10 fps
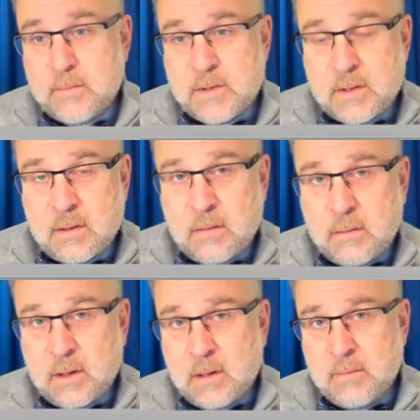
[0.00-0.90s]

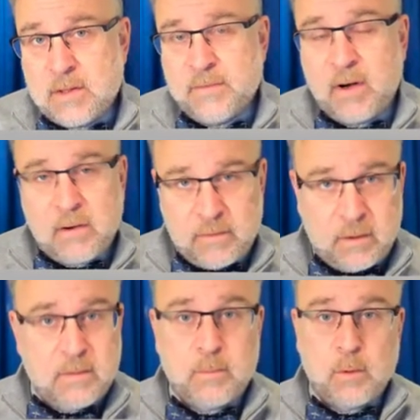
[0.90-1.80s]
So it's very,
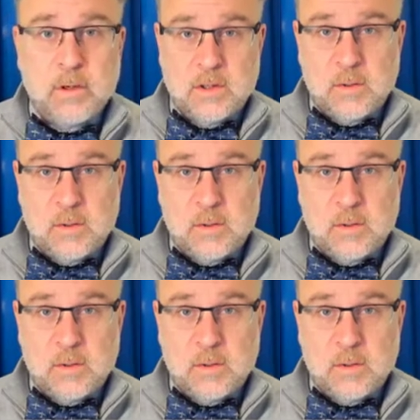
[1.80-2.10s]
very important